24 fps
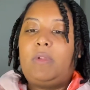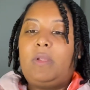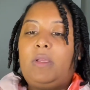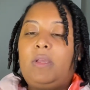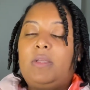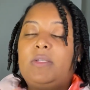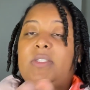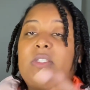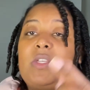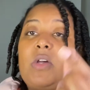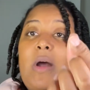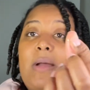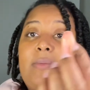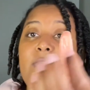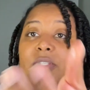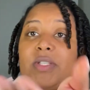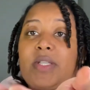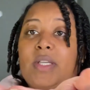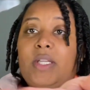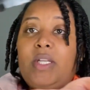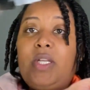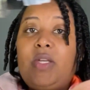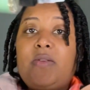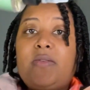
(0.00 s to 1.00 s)
So I'm just
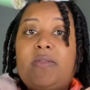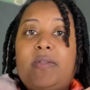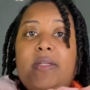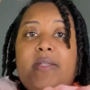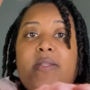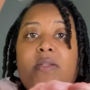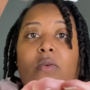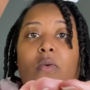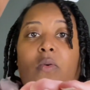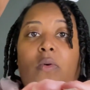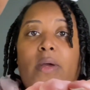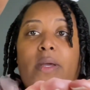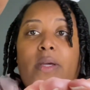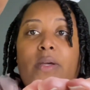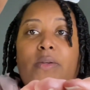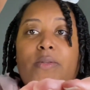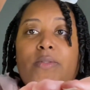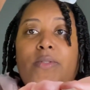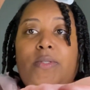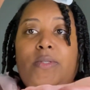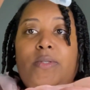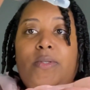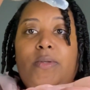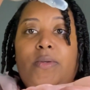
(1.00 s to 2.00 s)
gonna use this oil
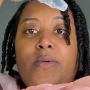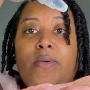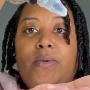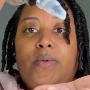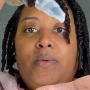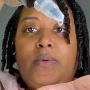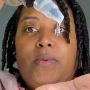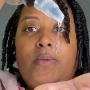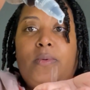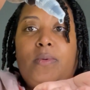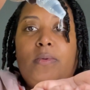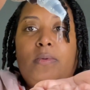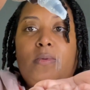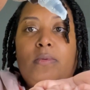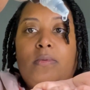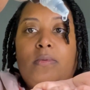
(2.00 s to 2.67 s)
to